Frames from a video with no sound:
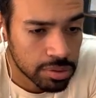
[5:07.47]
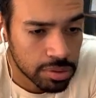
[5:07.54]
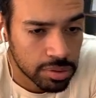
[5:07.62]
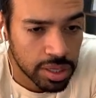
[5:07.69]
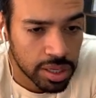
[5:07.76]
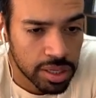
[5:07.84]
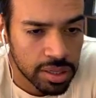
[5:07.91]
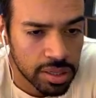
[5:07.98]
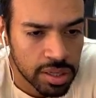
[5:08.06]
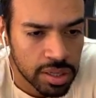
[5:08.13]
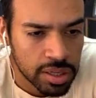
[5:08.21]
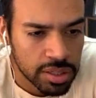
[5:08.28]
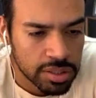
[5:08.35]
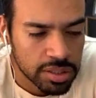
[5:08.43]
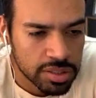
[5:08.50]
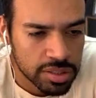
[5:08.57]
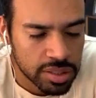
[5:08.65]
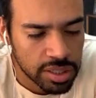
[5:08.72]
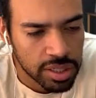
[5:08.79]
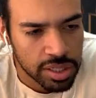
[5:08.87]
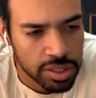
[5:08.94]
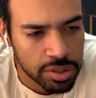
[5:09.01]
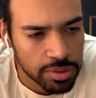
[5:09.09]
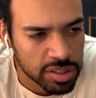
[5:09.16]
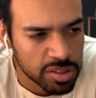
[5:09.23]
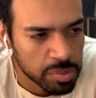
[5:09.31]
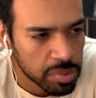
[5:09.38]
Okay, just a little
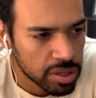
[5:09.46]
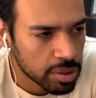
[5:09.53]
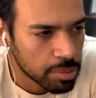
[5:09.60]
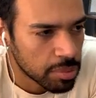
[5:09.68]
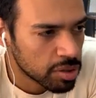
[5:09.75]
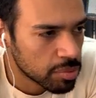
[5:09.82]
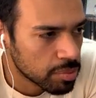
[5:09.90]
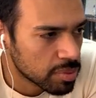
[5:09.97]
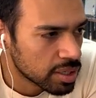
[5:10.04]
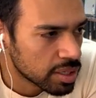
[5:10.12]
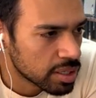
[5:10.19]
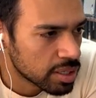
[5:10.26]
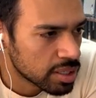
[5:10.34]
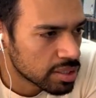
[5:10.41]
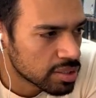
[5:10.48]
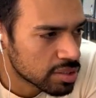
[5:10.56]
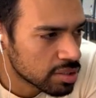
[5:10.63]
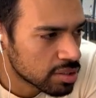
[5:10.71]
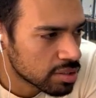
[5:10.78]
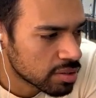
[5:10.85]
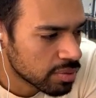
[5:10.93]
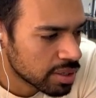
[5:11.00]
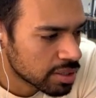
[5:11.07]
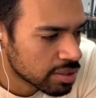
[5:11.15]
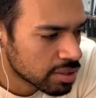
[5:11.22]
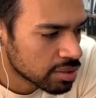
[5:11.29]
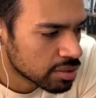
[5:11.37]
explain about my
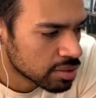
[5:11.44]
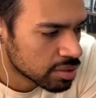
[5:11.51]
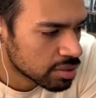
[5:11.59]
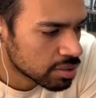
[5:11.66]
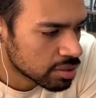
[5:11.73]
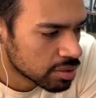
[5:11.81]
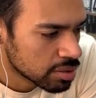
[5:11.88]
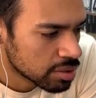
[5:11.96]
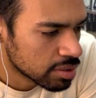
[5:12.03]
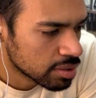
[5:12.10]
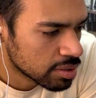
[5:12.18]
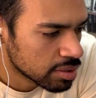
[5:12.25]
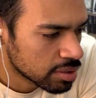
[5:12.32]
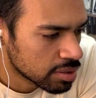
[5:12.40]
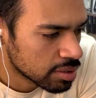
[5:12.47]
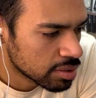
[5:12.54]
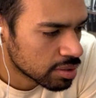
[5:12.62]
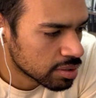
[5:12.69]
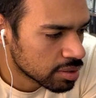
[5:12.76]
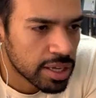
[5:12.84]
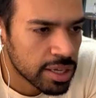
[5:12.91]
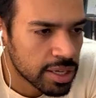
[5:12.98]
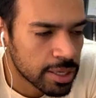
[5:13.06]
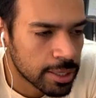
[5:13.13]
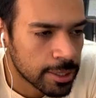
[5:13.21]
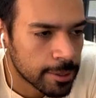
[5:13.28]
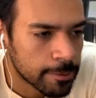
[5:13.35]
strategy.
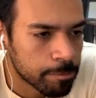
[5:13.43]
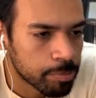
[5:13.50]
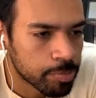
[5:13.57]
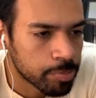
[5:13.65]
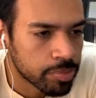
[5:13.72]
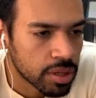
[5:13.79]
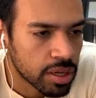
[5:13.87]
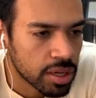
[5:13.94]
I